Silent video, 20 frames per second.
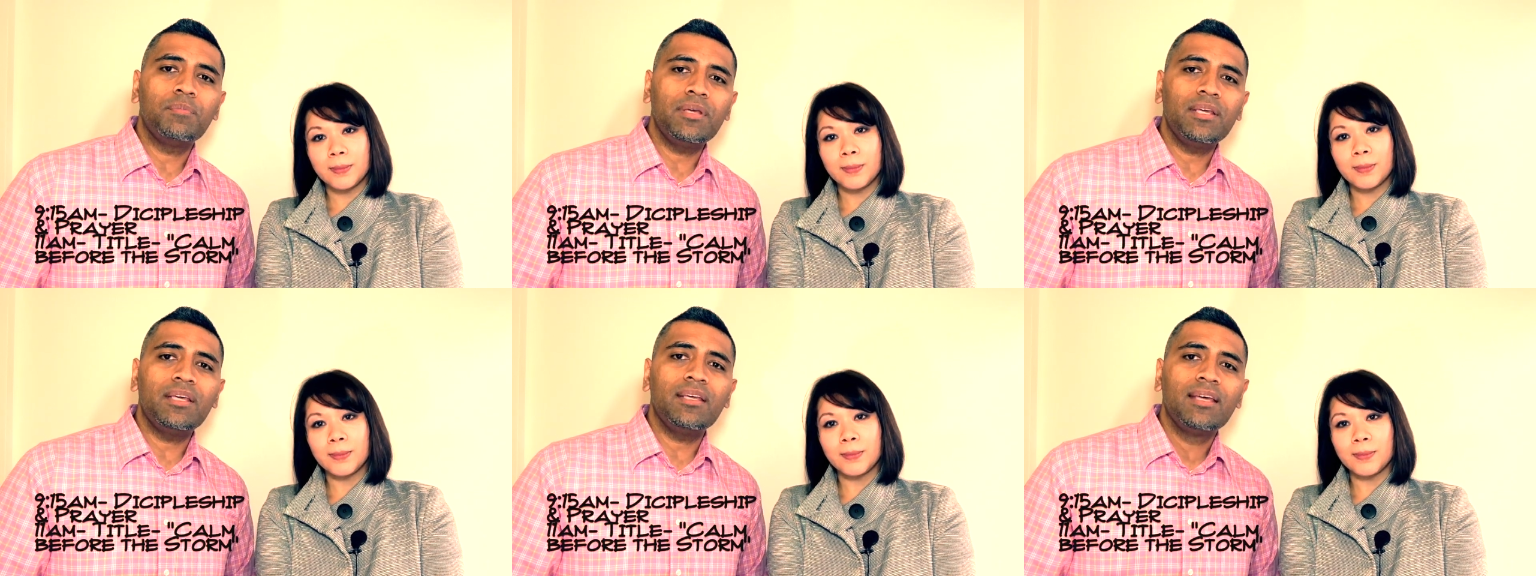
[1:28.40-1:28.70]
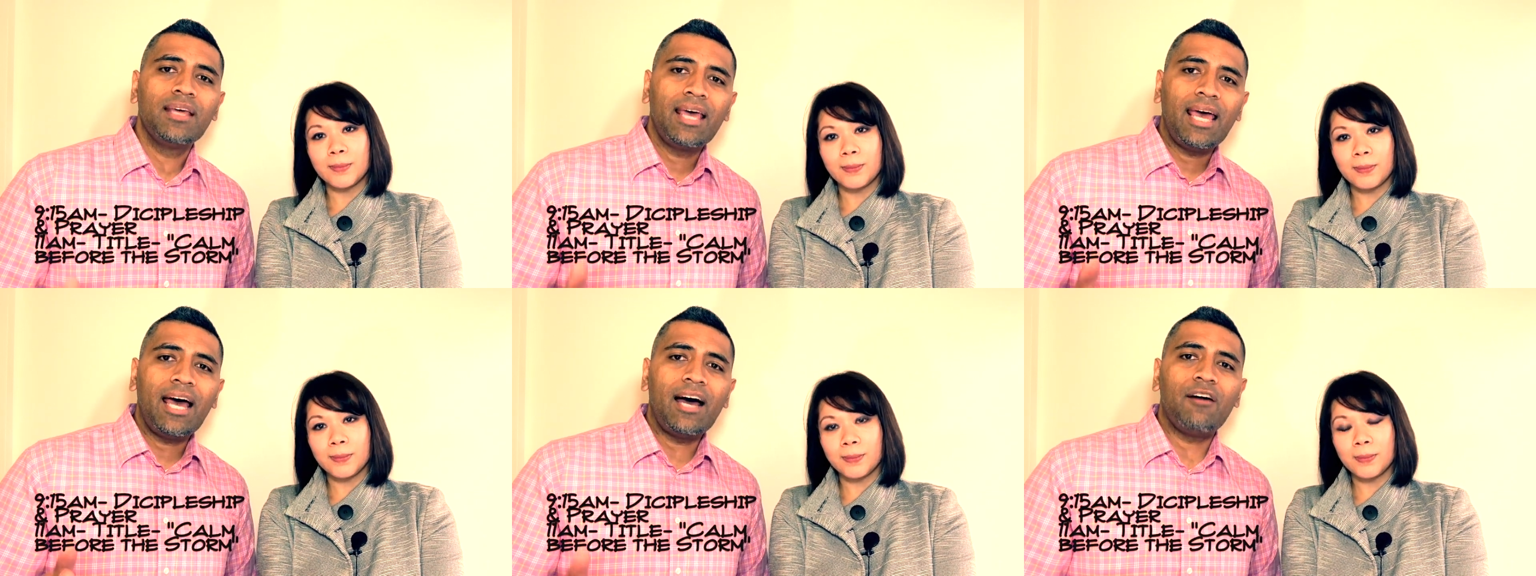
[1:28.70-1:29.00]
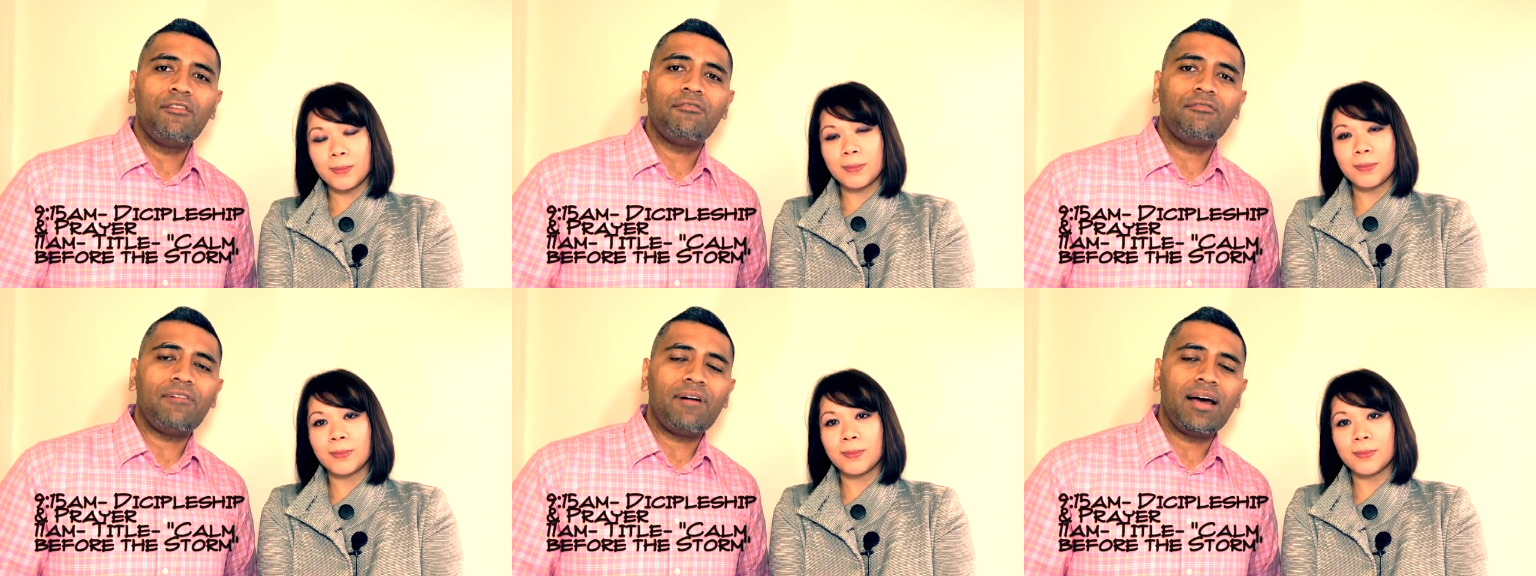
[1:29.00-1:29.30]
Speaker 1: be our
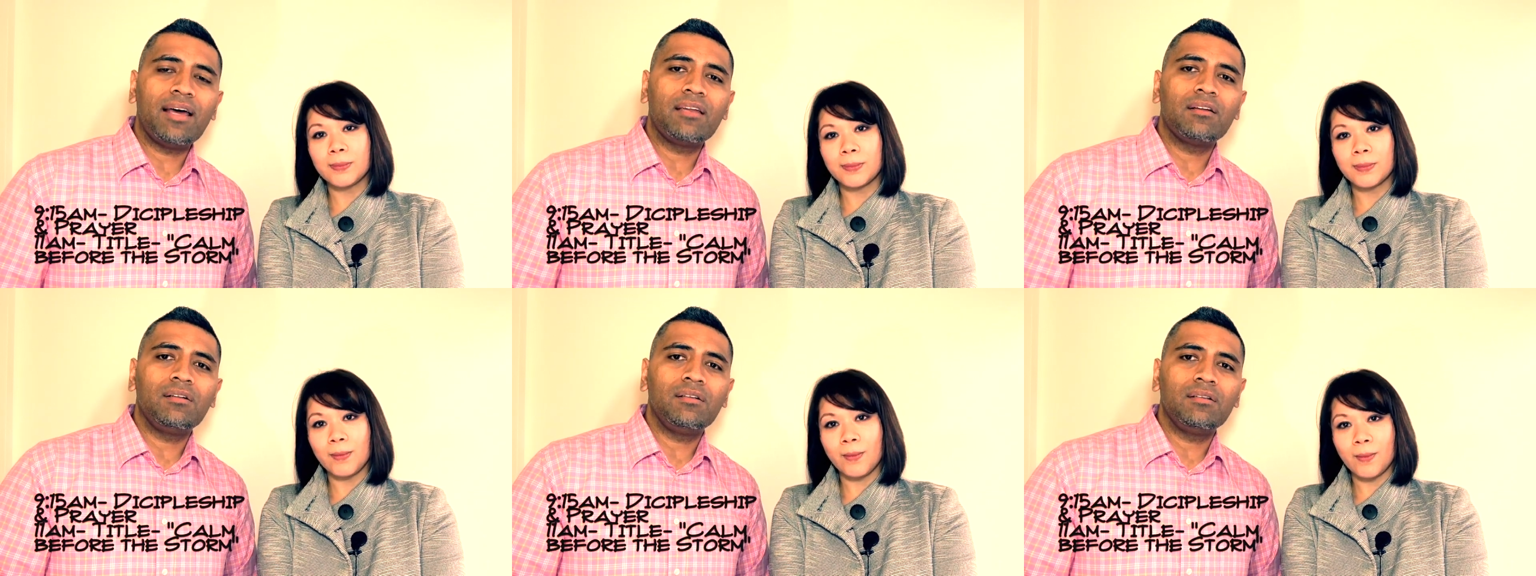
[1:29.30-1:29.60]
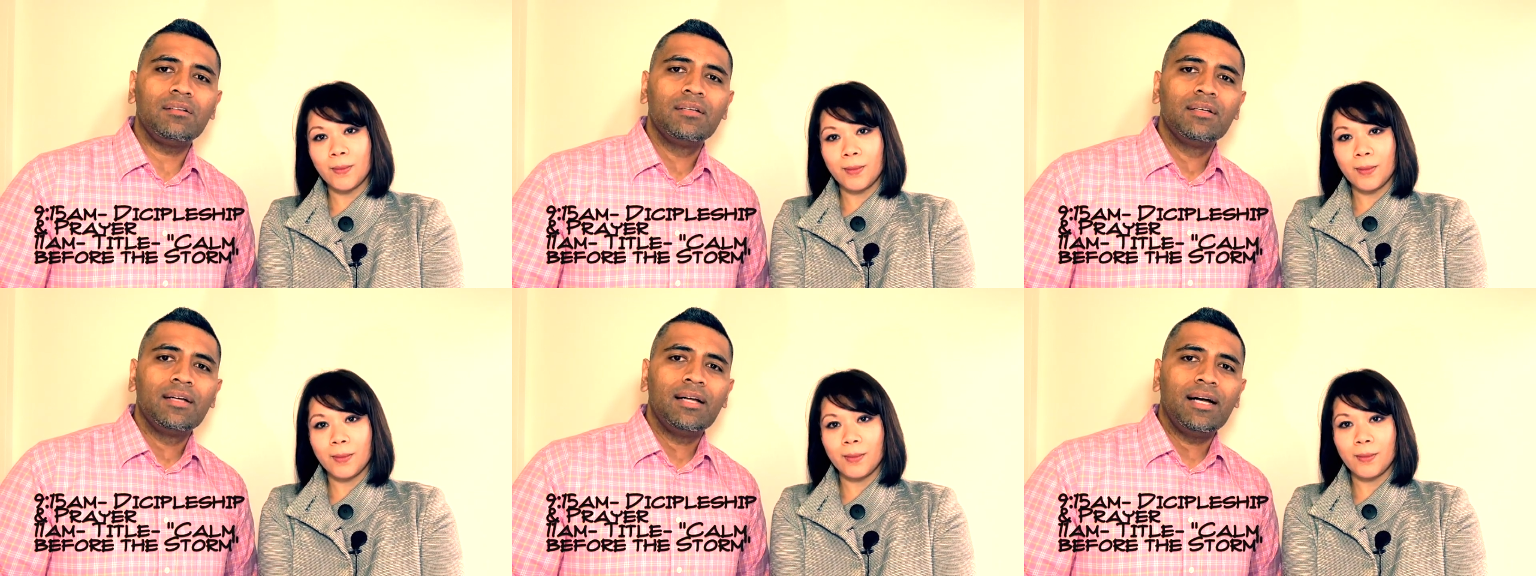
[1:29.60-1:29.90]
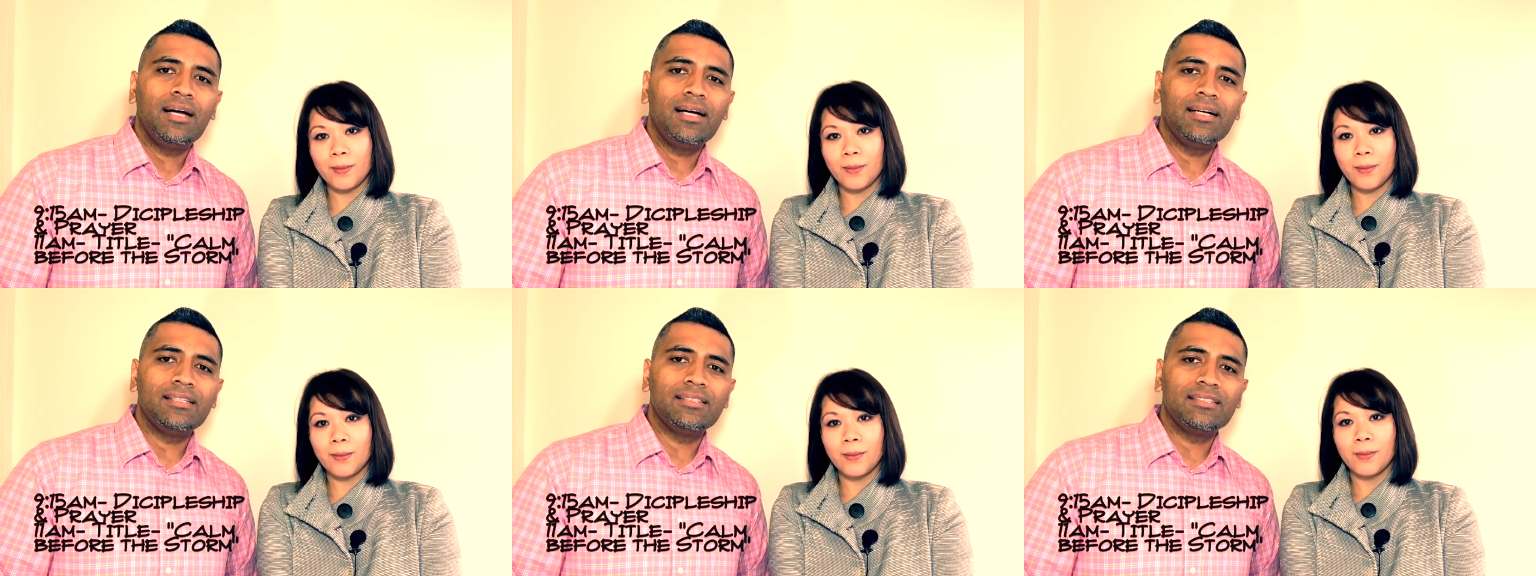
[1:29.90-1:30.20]
final
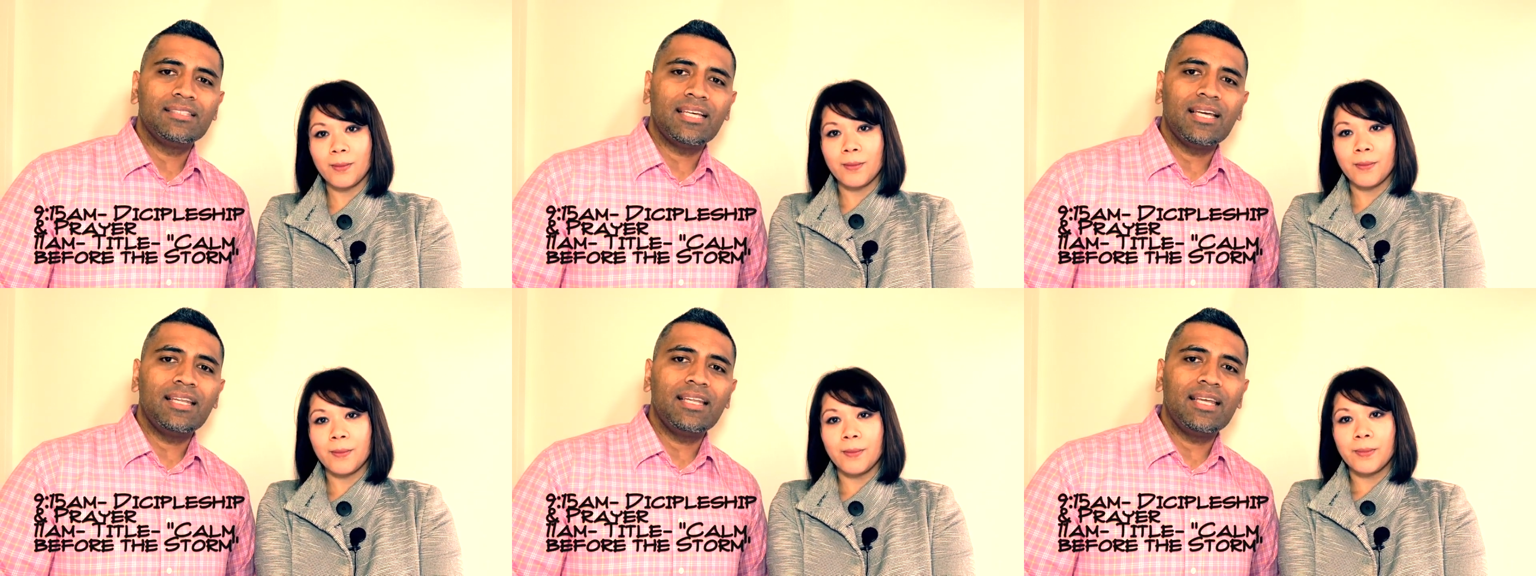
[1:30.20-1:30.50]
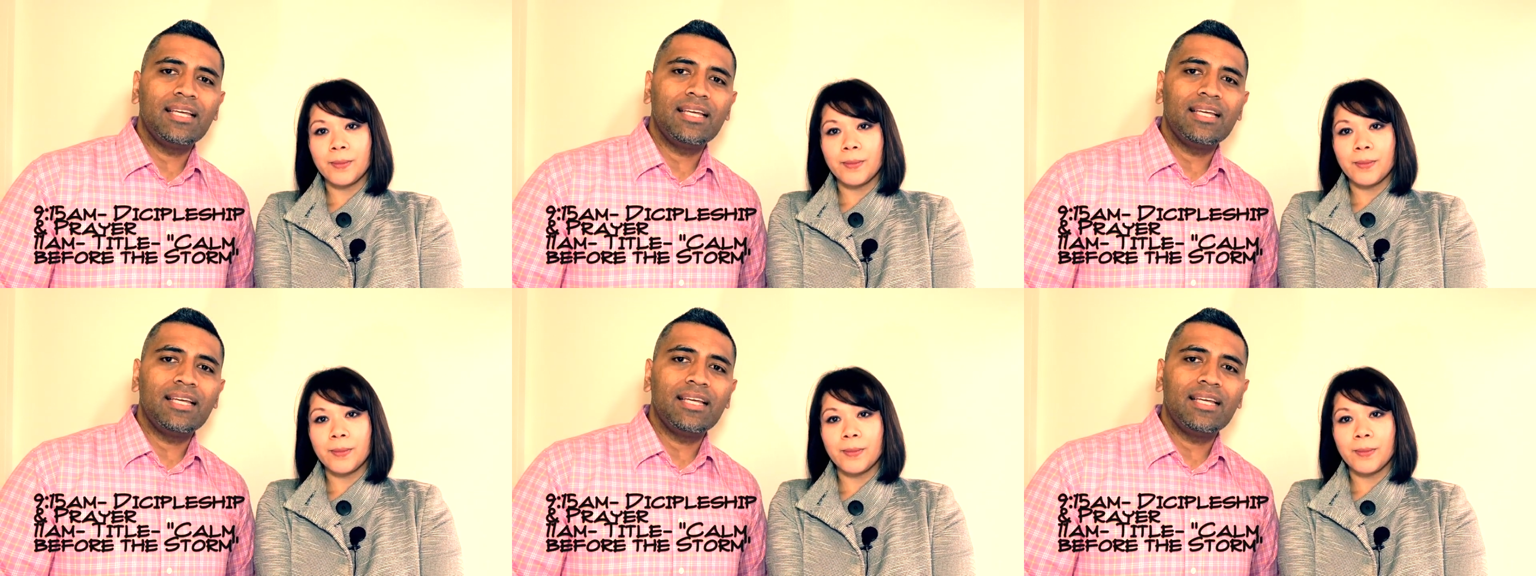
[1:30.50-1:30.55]
uh, 10